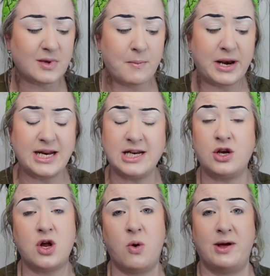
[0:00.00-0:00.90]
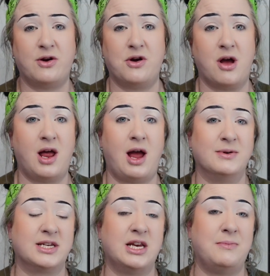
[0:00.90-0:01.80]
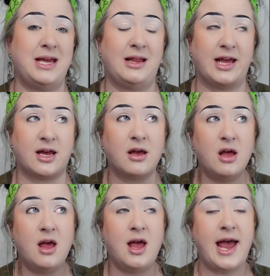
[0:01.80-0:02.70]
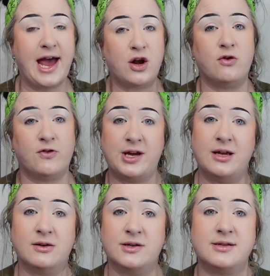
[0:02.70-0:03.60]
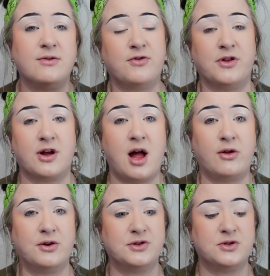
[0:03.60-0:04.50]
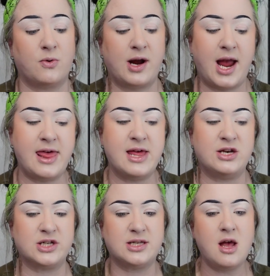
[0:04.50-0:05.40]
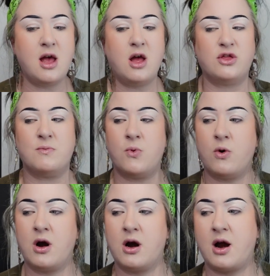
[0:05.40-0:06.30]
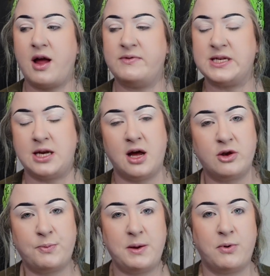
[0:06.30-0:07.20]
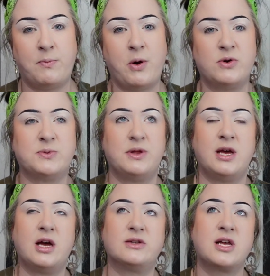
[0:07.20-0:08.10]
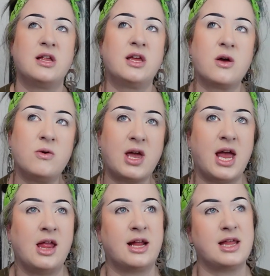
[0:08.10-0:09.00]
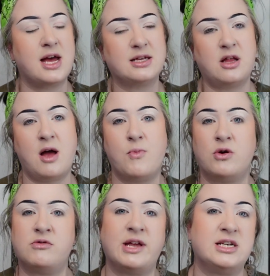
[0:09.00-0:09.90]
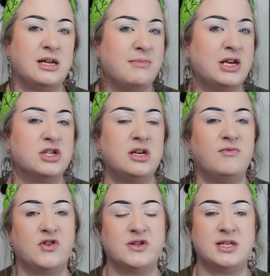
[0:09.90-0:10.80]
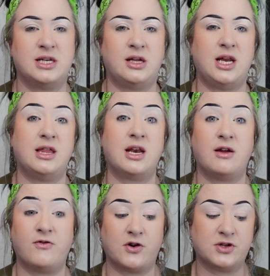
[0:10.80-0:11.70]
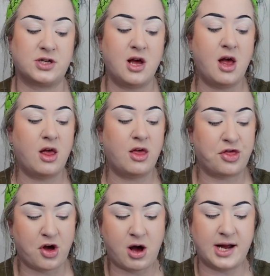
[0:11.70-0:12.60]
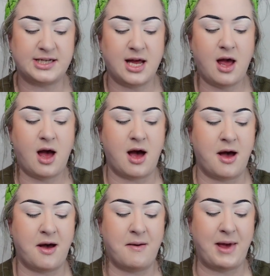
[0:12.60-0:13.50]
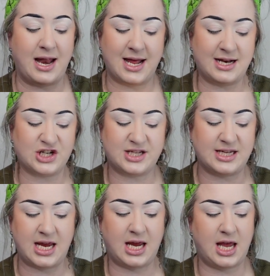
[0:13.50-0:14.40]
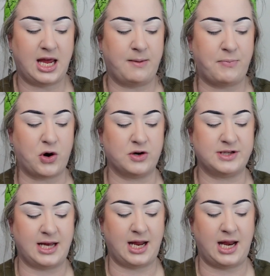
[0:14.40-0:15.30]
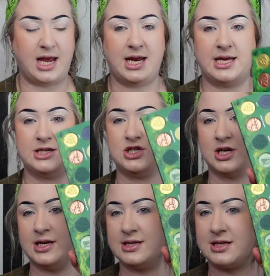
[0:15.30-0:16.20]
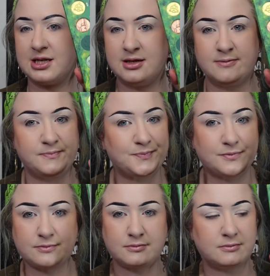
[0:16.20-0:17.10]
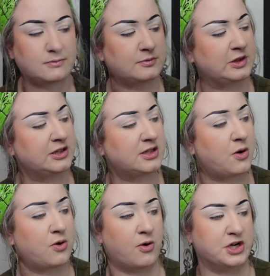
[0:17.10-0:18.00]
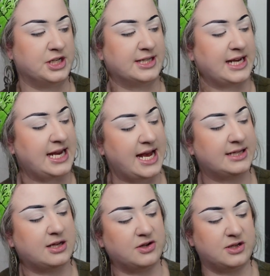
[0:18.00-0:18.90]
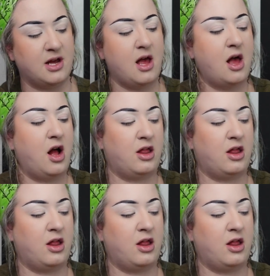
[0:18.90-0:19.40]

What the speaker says: but I didn't know whether or not I was going to be like head over heels for the color story. And then just the more I've seen other people post with it, I was kind of like, okay, like that has a lot more like dimension and versatility than I first thought. And then just seeing it in person, it is just so gorgeous. Like, yes, there's a